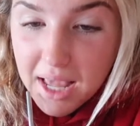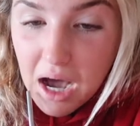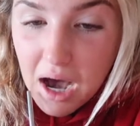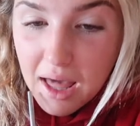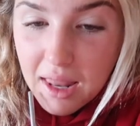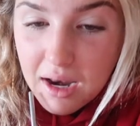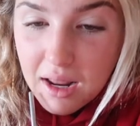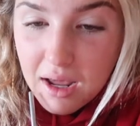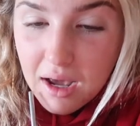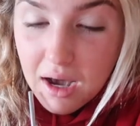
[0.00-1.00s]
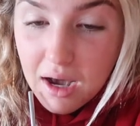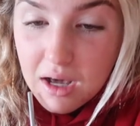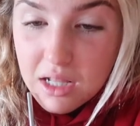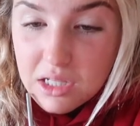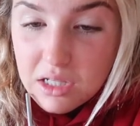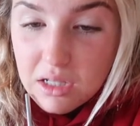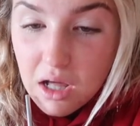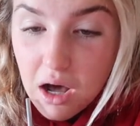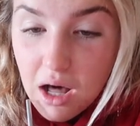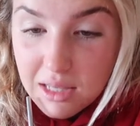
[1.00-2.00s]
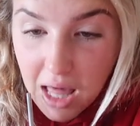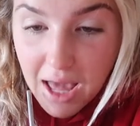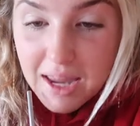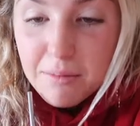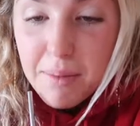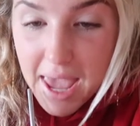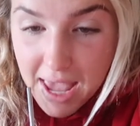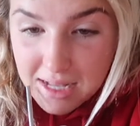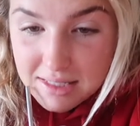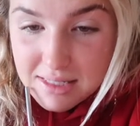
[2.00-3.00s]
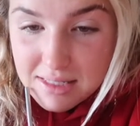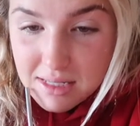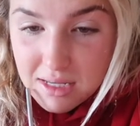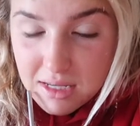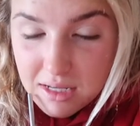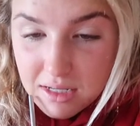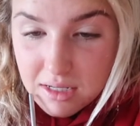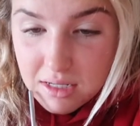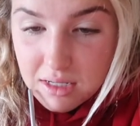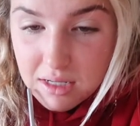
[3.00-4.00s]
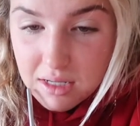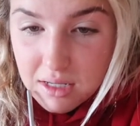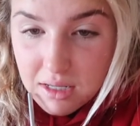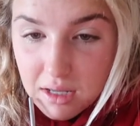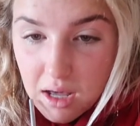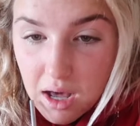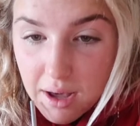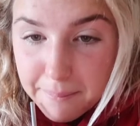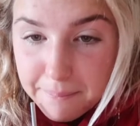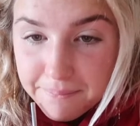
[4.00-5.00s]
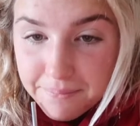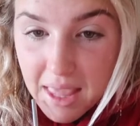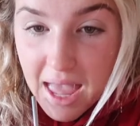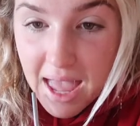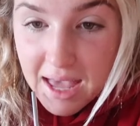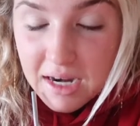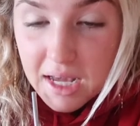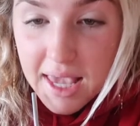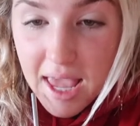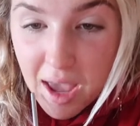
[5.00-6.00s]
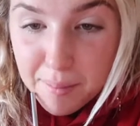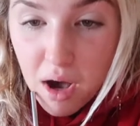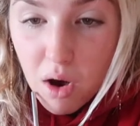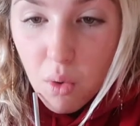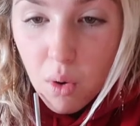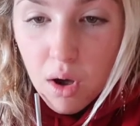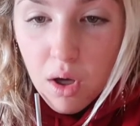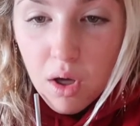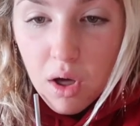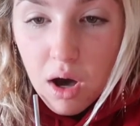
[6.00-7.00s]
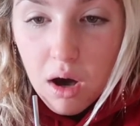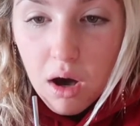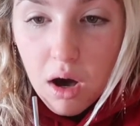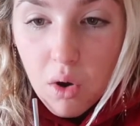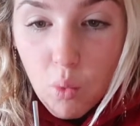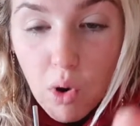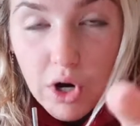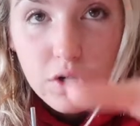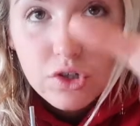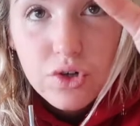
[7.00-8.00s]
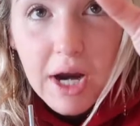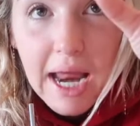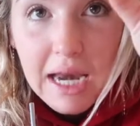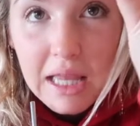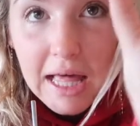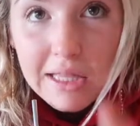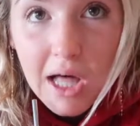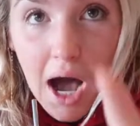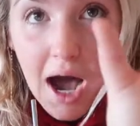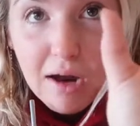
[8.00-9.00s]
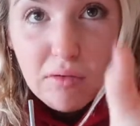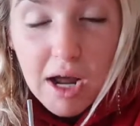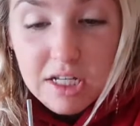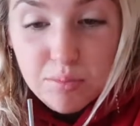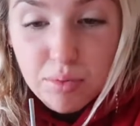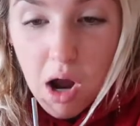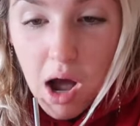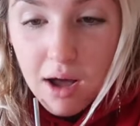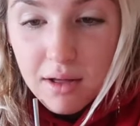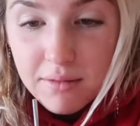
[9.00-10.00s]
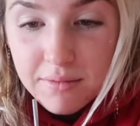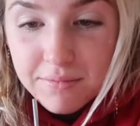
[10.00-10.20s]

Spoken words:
I got a line pants and a camo Wonder Train like high rise bra.